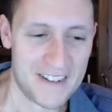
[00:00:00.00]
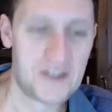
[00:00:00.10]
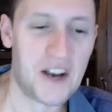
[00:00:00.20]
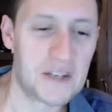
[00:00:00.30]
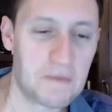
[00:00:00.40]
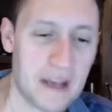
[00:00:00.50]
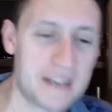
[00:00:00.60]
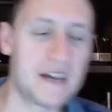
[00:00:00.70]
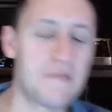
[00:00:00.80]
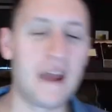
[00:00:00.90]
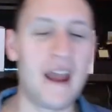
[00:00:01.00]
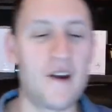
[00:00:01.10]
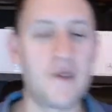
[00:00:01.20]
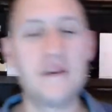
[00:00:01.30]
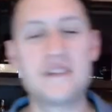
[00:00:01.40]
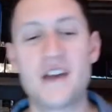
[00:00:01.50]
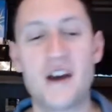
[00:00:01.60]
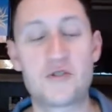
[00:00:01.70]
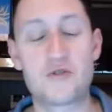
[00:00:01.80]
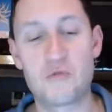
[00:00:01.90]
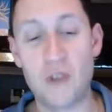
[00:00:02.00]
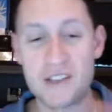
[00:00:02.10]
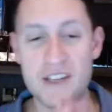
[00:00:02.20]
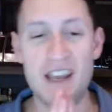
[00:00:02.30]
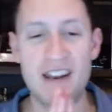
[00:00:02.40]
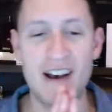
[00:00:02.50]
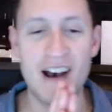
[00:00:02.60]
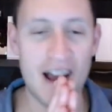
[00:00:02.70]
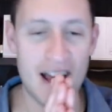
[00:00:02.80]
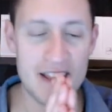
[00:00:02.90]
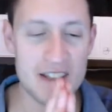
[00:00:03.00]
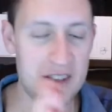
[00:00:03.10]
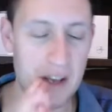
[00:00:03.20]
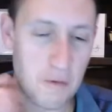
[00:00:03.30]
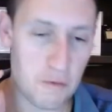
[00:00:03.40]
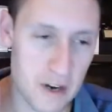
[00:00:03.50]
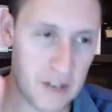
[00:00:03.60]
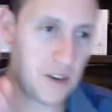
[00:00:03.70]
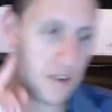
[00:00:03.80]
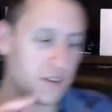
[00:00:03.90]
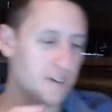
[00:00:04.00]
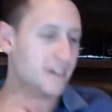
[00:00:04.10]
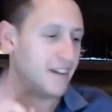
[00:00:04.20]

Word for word: Just picked up Aramis Etruscan. Ah, that's the original.